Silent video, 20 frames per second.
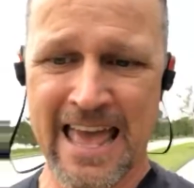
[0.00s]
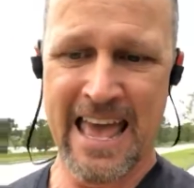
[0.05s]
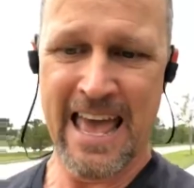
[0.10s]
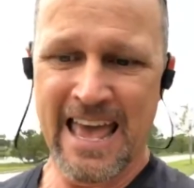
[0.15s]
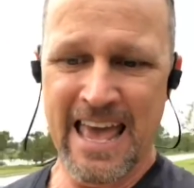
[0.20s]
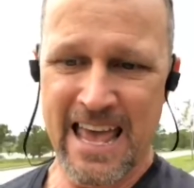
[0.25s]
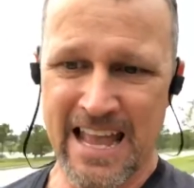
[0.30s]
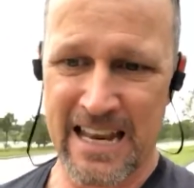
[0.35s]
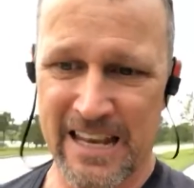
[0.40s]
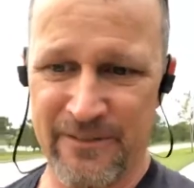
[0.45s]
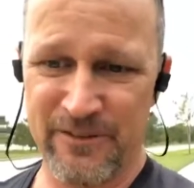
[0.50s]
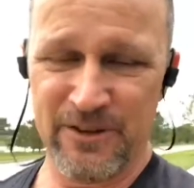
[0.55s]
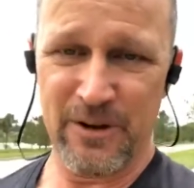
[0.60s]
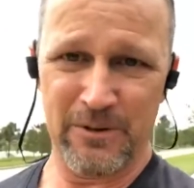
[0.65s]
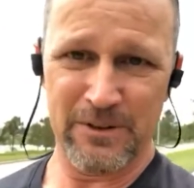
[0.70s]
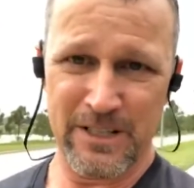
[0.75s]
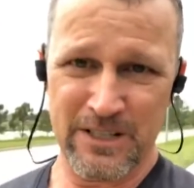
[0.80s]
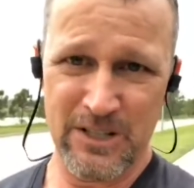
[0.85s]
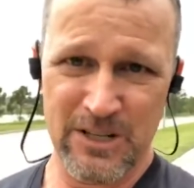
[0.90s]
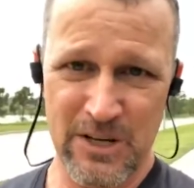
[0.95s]
And if you only
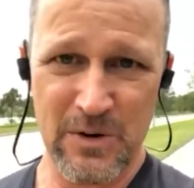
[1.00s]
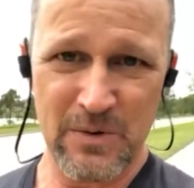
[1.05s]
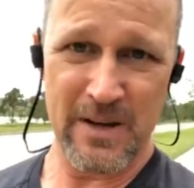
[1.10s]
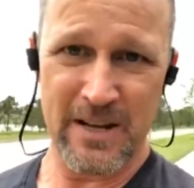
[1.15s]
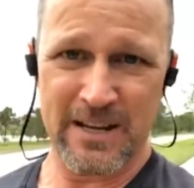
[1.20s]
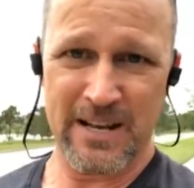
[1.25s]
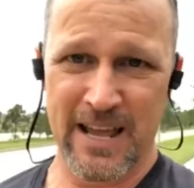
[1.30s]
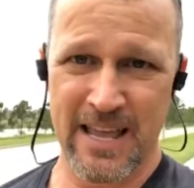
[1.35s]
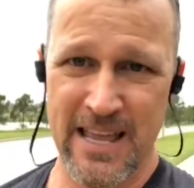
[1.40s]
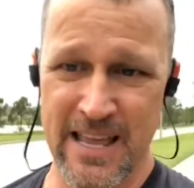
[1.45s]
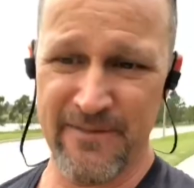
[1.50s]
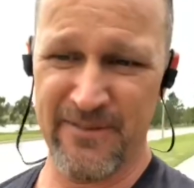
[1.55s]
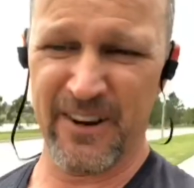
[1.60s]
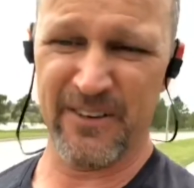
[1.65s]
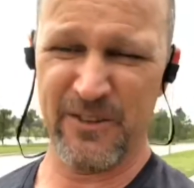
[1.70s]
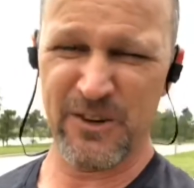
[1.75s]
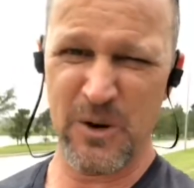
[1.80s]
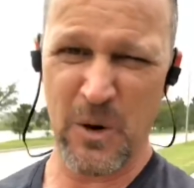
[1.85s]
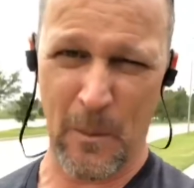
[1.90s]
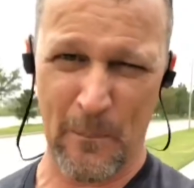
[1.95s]
do it, even if you
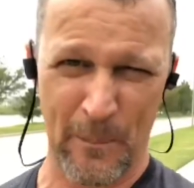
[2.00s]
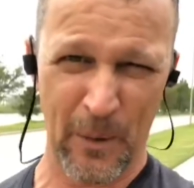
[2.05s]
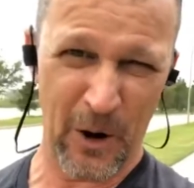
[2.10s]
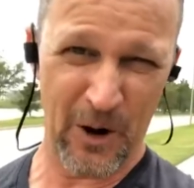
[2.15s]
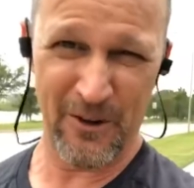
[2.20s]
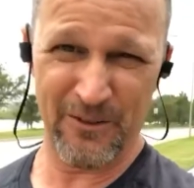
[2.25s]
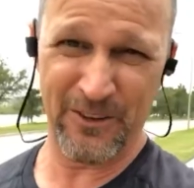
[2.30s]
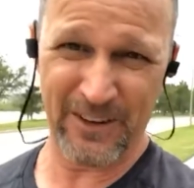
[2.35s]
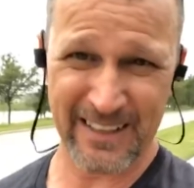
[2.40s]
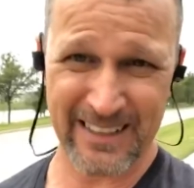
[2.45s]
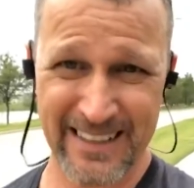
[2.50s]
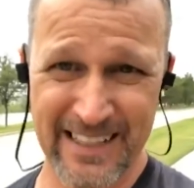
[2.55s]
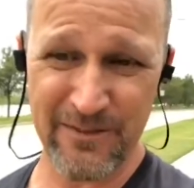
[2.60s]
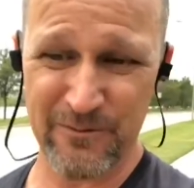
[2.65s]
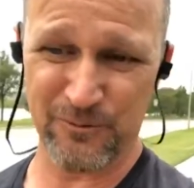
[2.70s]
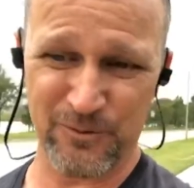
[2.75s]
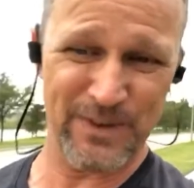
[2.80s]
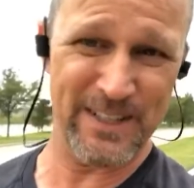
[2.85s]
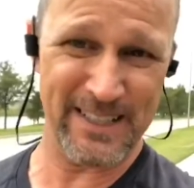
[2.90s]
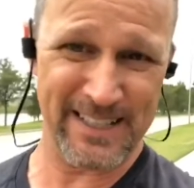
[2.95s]
do it perfectly,
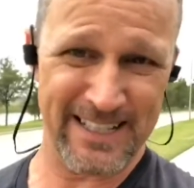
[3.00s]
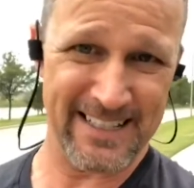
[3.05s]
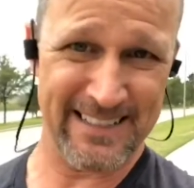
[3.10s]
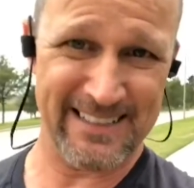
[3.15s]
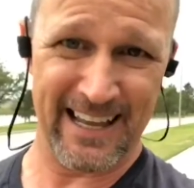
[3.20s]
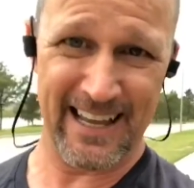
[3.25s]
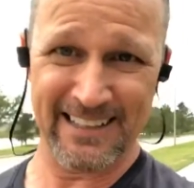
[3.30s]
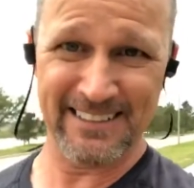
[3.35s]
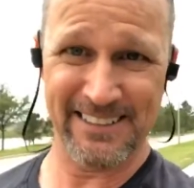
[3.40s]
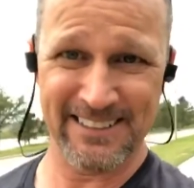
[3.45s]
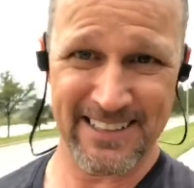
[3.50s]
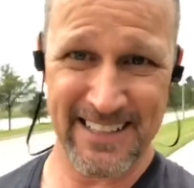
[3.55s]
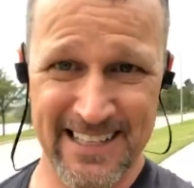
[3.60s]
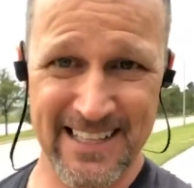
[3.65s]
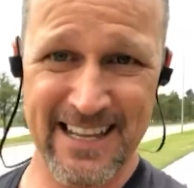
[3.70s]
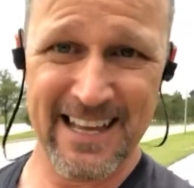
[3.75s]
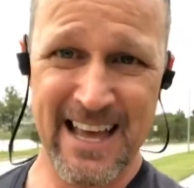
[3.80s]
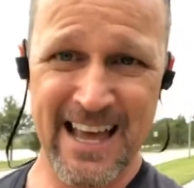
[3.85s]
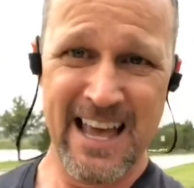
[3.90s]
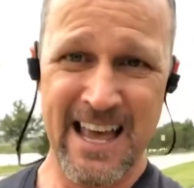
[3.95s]
really intensely,
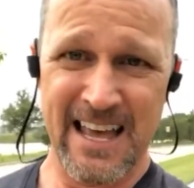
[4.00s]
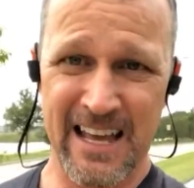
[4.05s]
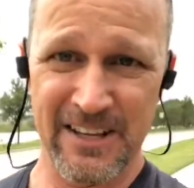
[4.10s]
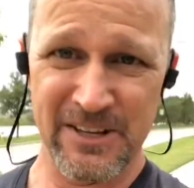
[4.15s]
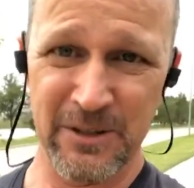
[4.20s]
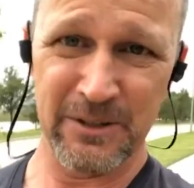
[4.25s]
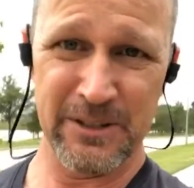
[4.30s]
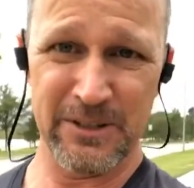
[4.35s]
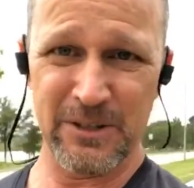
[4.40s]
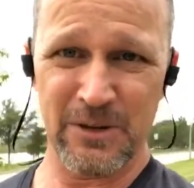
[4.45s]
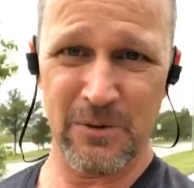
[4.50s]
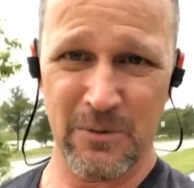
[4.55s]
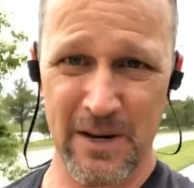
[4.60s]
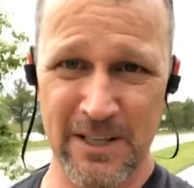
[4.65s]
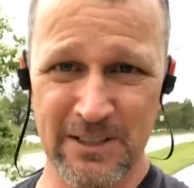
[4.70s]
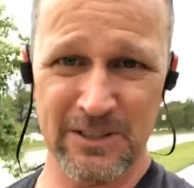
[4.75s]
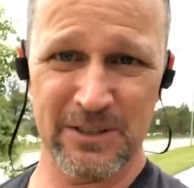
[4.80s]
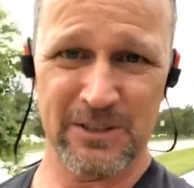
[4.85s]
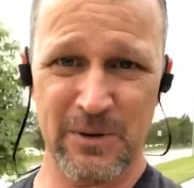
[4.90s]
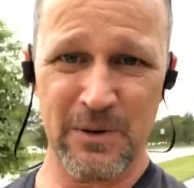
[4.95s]
and you only do it once or
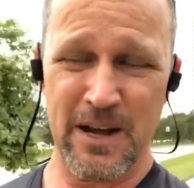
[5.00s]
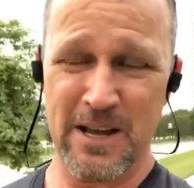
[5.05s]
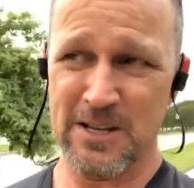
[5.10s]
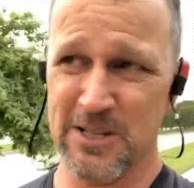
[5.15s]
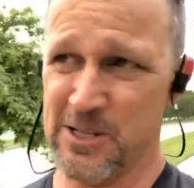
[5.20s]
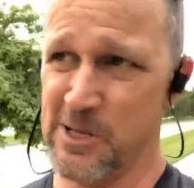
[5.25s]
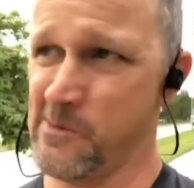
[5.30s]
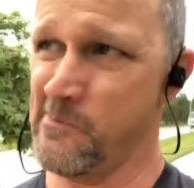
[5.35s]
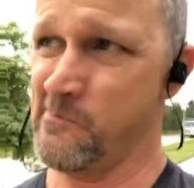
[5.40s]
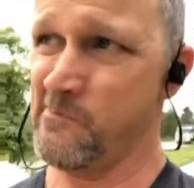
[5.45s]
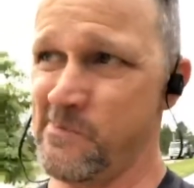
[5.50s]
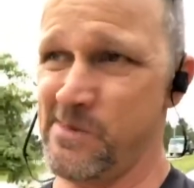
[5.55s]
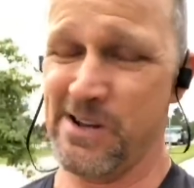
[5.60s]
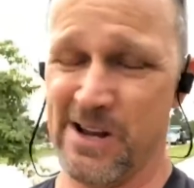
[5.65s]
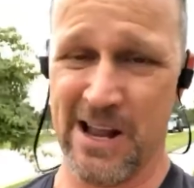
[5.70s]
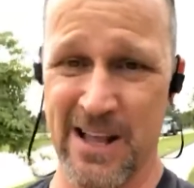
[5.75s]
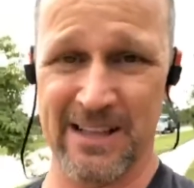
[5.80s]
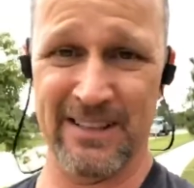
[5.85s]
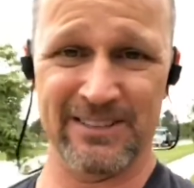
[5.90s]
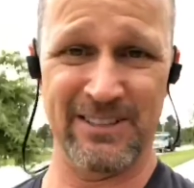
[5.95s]
twice,
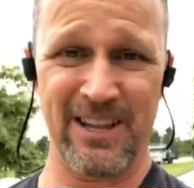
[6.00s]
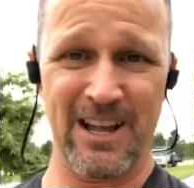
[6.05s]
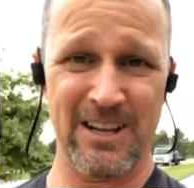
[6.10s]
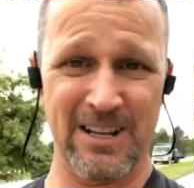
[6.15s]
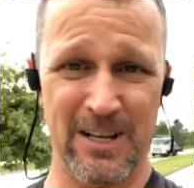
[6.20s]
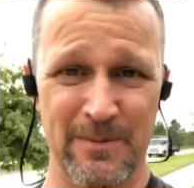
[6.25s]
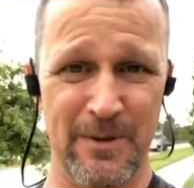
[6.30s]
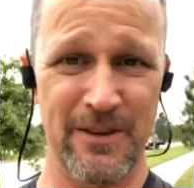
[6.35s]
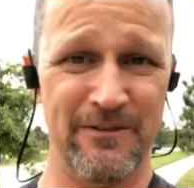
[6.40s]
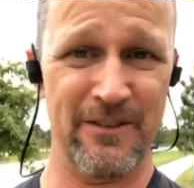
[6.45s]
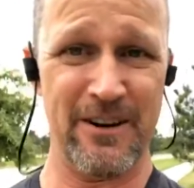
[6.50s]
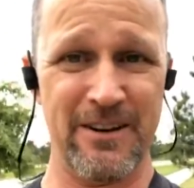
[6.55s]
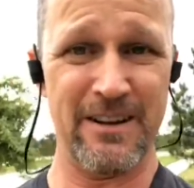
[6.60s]
it's not going to be very